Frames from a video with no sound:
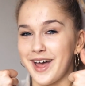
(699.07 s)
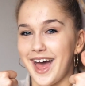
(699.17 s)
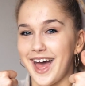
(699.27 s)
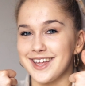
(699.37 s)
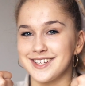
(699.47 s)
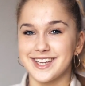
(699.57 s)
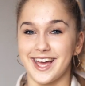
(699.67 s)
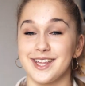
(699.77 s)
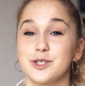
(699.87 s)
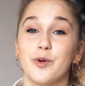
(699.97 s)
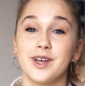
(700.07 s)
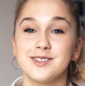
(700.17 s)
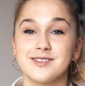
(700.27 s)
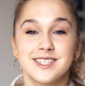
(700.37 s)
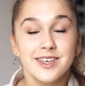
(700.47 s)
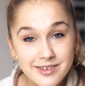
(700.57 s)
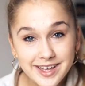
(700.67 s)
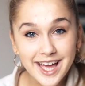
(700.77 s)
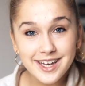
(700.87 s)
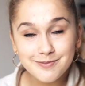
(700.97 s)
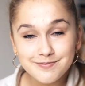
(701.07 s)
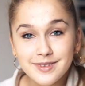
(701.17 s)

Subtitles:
and can't wait to see you again.